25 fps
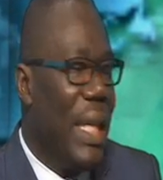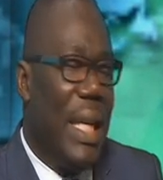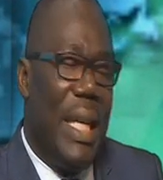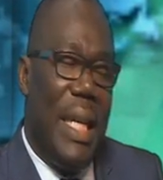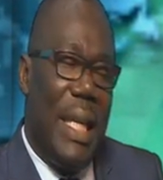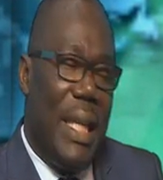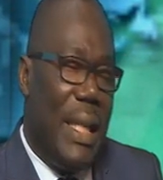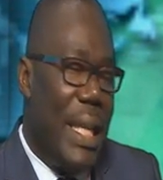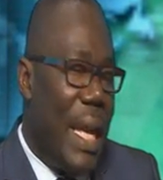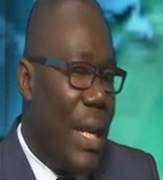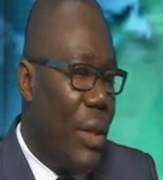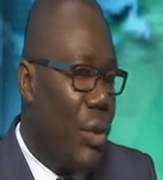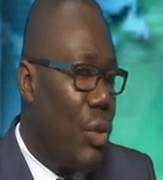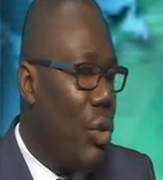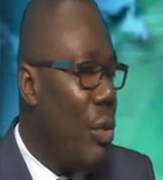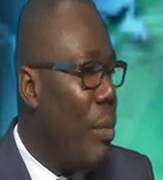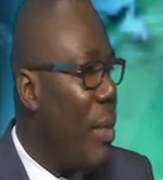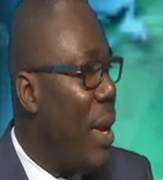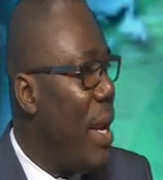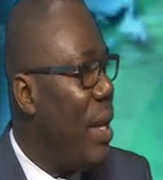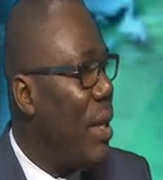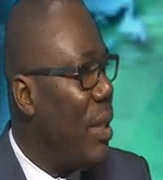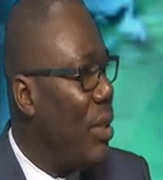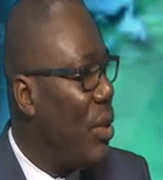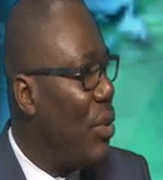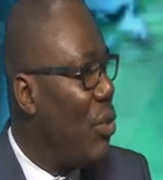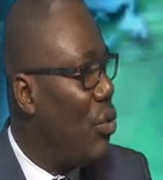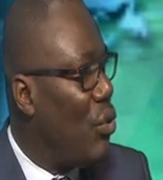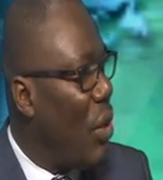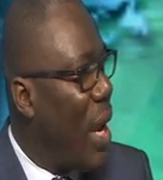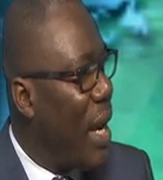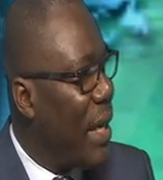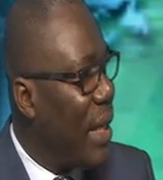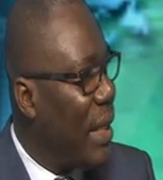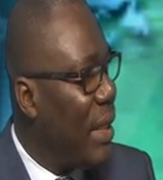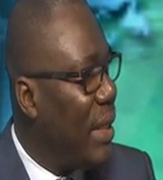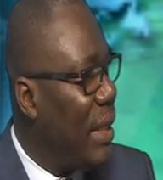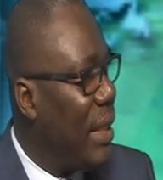There's so many
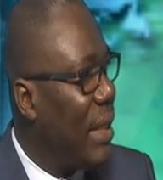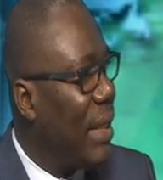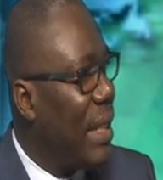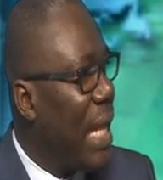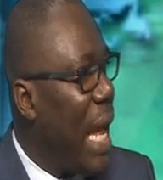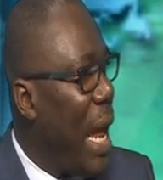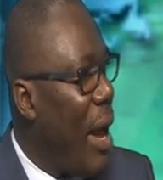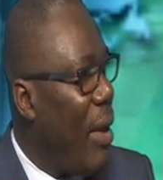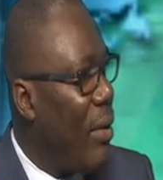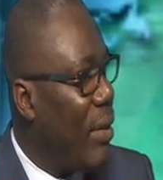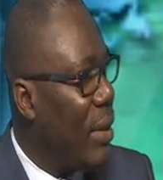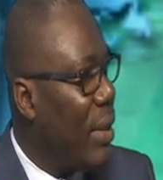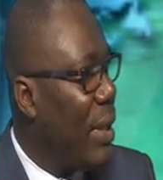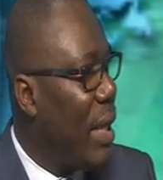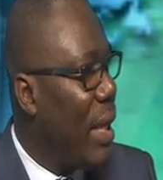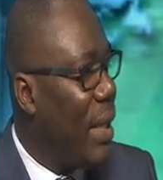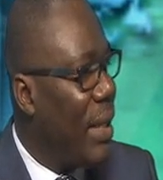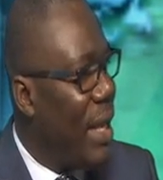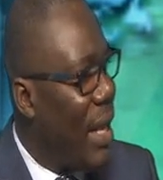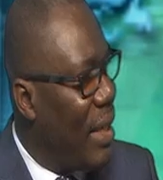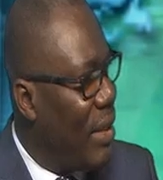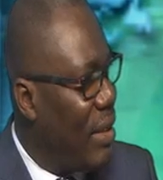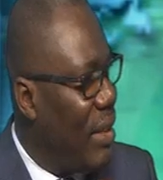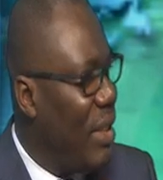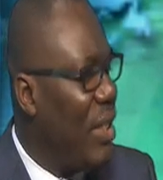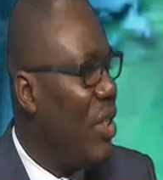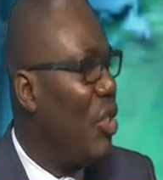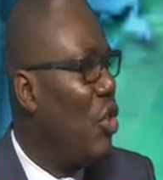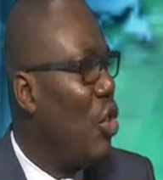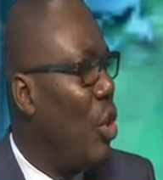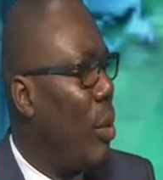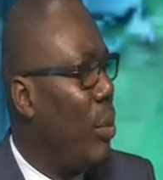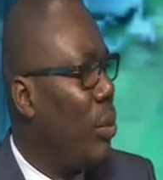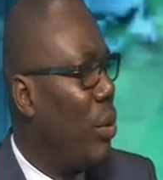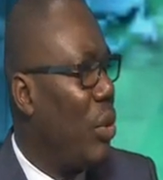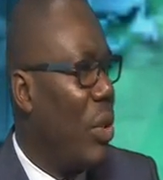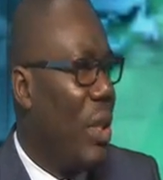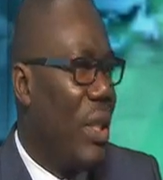strategies out there. There's lease
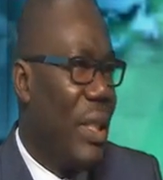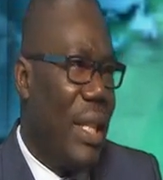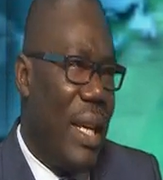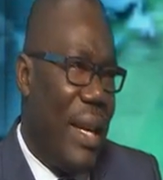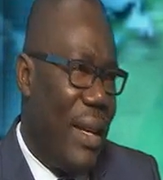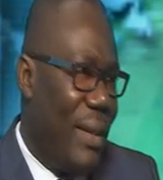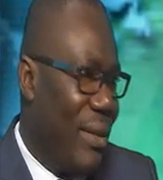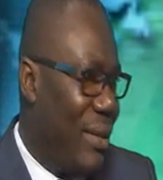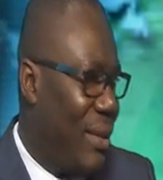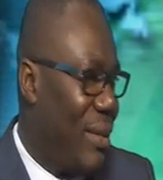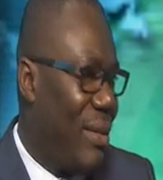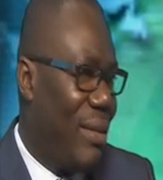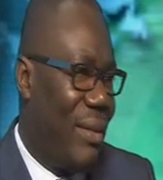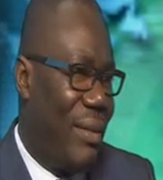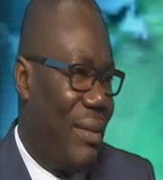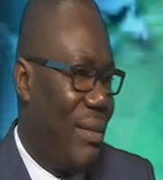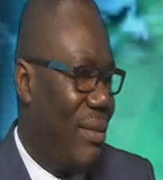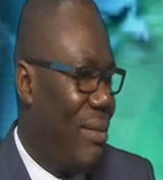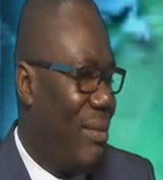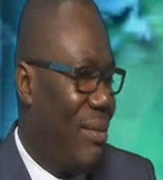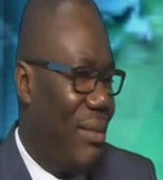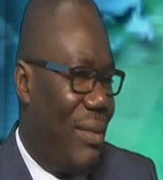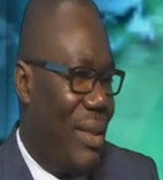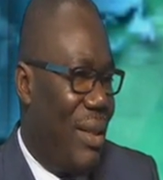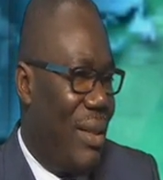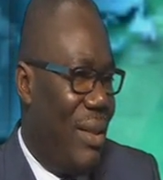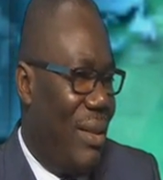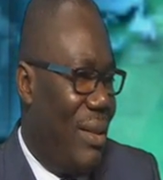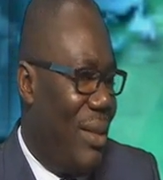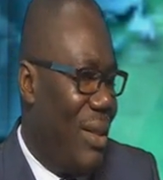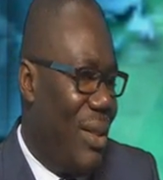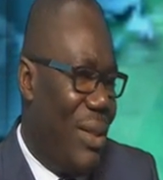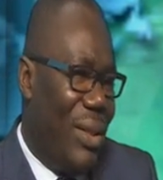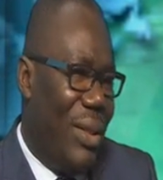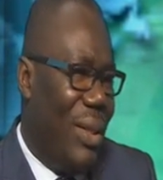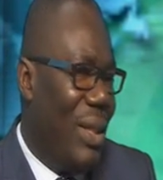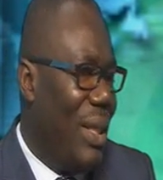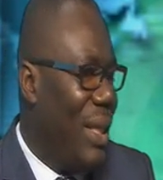option, there's, uh, you know,